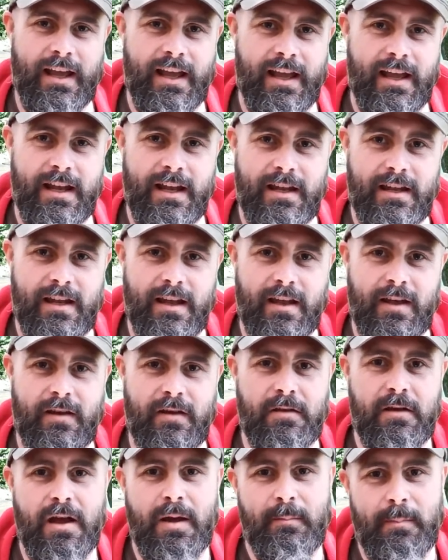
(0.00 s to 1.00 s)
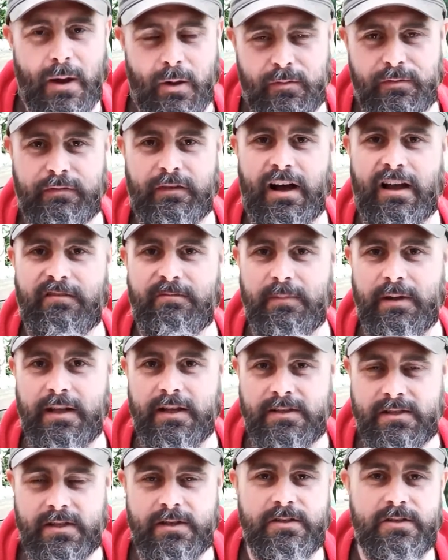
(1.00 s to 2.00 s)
in about 5 minutes,